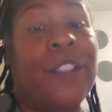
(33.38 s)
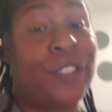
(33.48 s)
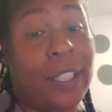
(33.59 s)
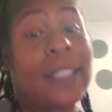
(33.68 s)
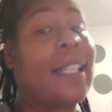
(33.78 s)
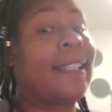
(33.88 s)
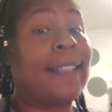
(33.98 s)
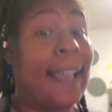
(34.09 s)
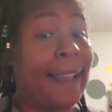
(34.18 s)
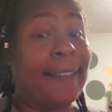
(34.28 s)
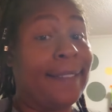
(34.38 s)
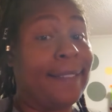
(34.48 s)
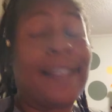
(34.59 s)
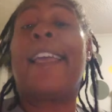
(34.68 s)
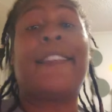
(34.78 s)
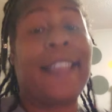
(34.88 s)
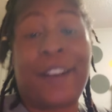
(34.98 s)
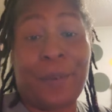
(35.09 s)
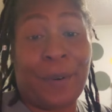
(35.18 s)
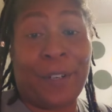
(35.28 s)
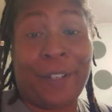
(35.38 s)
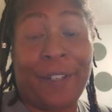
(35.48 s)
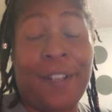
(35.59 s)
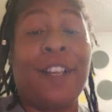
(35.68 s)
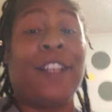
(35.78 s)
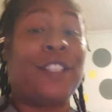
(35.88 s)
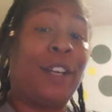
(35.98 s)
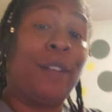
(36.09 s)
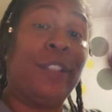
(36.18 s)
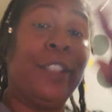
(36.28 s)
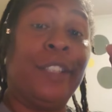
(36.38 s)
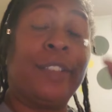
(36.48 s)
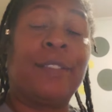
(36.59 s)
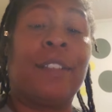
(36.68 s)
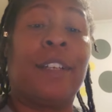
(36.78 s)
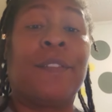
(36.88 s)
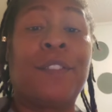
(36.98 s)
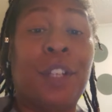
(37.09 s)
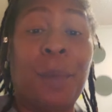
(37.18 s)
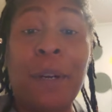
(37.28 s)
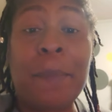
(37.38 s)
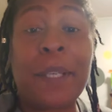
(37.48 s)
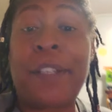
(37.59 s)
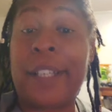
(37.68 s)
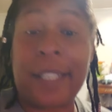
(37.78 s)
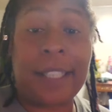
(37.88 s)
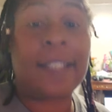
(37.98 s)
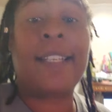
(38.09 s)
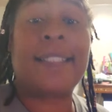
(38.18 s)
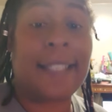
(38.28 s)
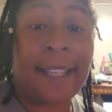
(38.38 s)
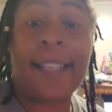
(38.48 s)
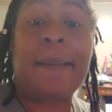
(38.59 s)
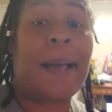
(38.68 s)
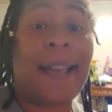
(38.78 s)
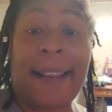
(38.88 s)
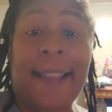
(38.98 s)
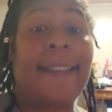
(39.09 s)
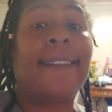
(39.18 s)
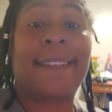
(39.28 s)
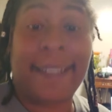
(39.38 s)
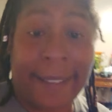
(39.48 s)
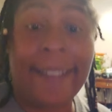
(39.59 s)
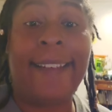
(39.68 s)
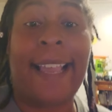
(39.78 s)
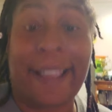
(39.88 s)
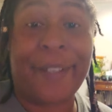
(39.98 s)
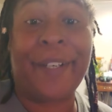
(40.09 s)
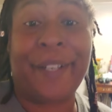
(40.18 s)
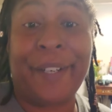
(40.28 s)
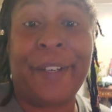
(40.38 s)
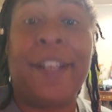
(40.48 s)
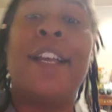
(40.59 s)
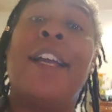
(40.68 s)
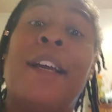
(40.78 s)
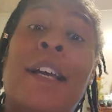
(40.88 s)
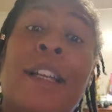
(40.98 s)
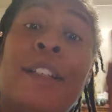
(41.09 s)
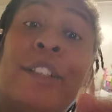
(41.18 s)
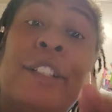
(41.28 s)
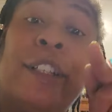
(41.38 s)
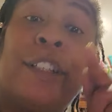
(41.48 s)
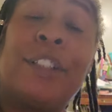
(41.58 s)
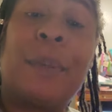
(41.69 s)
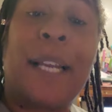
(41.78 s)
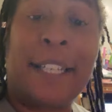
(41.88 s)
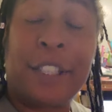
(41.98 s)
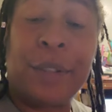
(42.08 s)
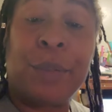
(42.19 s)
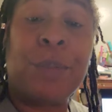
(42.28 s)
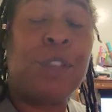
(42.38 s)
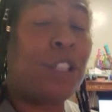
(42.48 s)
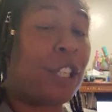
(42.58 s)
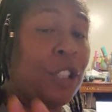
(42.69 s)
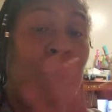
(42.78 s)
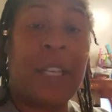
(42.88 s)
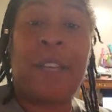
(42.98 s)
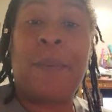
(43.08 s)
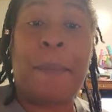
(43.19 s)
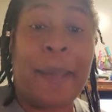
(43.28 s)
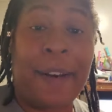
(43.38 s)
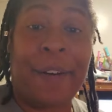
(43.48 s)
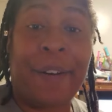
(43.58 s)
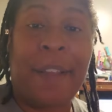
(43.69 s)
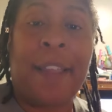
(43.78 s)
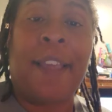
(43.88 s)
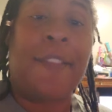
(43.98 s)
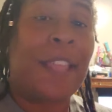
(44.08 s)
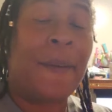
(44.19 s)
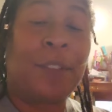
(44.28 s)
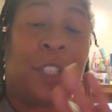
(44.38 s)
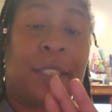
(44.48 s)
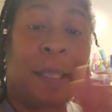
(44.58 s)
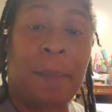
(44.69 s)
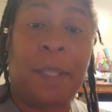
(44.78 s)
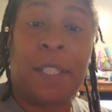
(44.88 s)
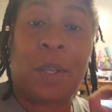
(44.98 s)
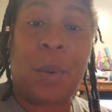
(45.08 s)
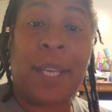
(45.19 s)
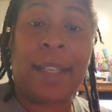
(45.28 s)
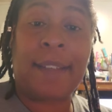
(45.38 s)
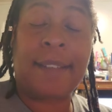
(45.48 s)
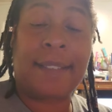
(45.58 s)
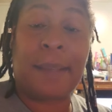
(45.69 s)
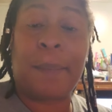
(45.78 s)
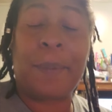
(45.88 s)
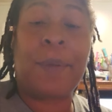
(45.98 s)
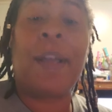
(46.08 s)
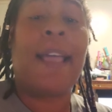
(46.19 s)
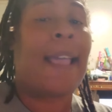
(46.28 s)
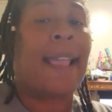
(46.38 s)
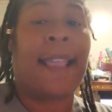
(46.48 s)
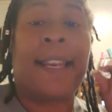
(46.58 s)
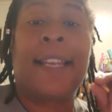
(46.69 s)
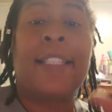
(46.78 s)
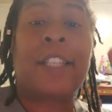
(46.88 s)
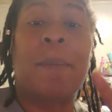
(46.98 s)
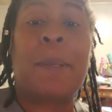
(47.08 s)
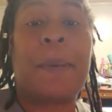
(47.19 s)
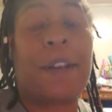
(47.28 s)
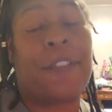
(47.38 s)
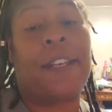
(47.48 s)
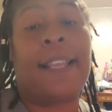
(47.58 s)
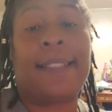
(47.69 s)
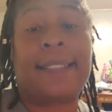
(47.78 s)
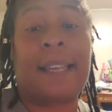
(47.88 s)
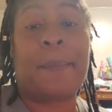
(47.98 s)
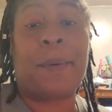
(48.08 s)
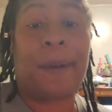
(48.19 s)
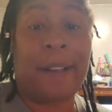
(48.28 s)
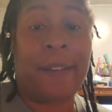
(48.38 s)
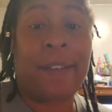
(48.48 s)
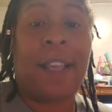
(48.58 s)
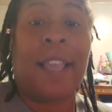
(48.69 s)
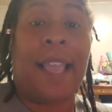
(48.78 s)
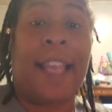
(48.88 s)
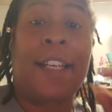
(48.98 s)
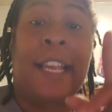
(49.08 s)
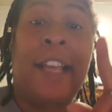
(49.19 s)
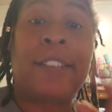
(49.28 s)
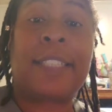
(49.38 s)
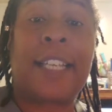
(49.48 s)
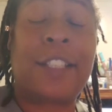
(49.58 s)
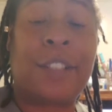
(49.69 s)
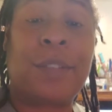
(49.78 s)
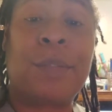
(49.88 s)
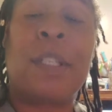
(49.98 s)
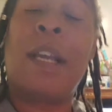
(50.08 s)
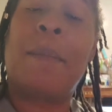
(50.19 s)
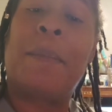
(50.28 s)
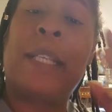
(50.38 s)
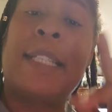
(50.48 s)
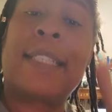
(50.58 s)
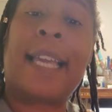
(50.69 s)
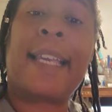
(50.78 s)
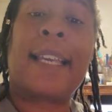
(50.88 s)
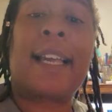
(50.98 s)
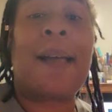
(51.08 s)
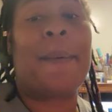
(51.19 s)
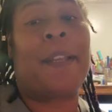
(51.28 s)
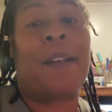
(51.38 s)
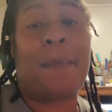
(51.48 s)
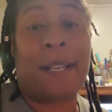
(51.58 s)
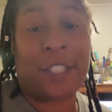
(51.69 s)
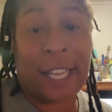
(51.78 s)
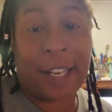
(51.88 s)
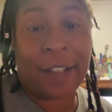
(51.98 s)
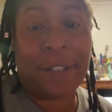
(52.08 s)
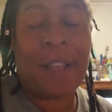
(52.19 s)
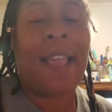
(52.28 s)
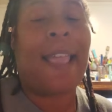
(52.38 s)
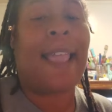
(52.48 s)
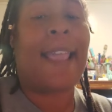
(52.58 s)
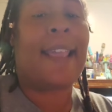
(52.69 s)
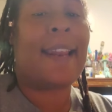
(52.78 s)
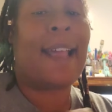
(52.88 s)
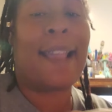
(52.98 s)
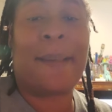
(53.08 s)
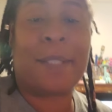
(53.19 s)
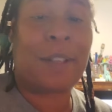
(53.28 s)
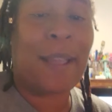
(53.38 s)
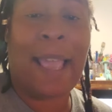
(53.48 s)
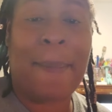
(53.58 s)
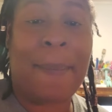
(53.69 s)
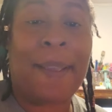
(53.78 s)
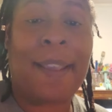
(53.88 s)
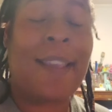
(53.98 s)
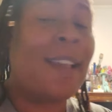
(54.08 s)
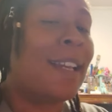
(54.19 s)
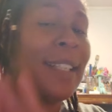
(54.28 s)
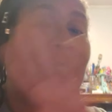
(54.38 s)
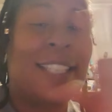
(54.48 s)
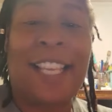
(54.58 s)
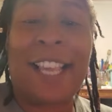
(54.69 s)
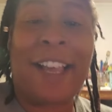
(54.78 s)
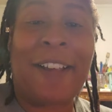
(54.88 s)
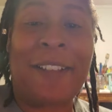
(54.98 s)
Just like that, in that order. So look, if you don't want to be cooking in this daggum hot and heat out here, look, do what I do. You can do it even better. That was just something quick, simple, and it's going to be better the next time around. And y'all stay tuned. Please like and comment on my channel. And I am so happy to see y'all